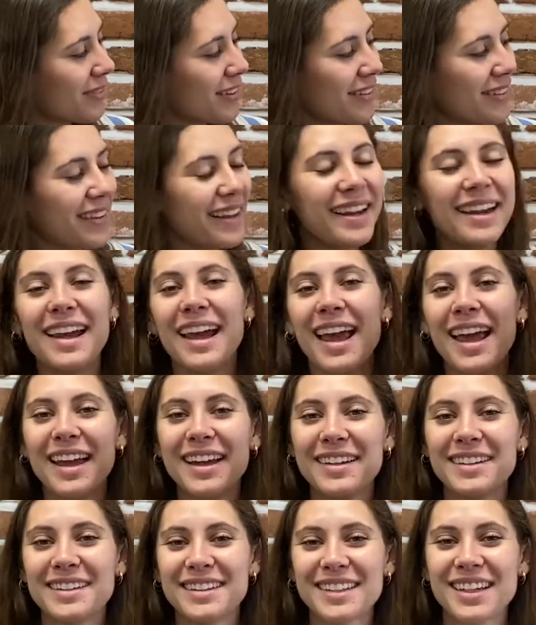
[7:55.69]
The
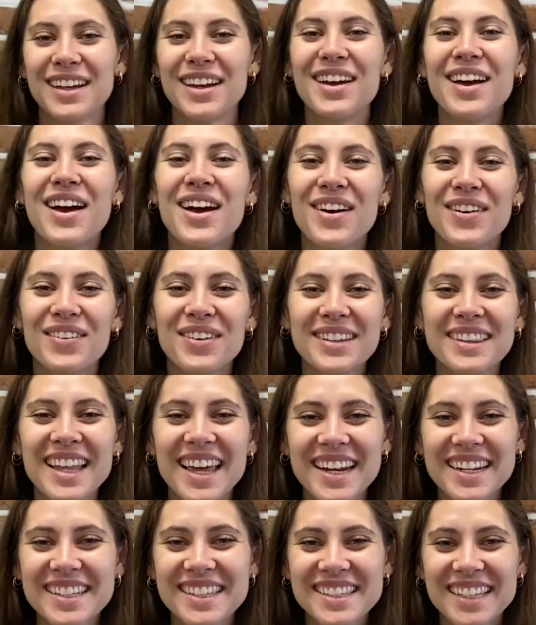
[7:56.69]
end. Wasn't
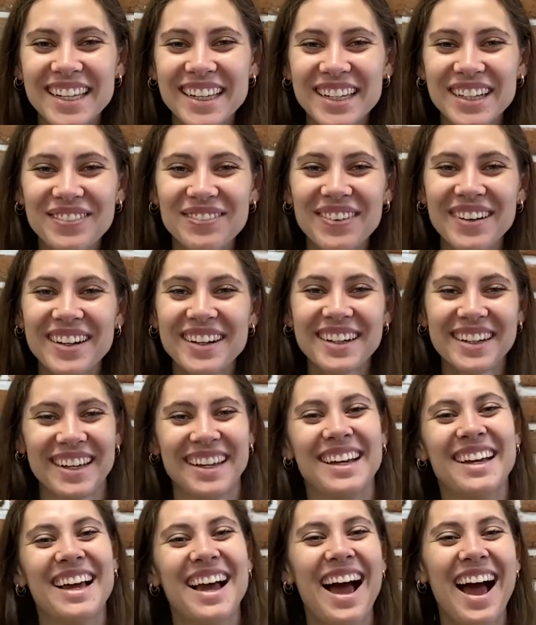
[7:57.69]
that a silly book?
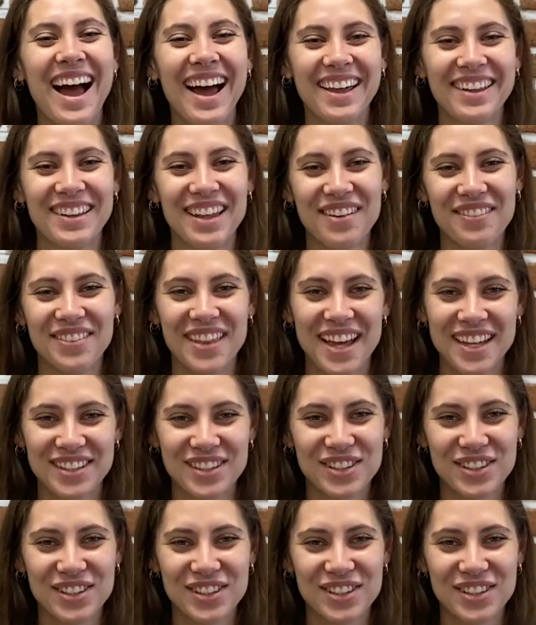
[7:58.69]
I love that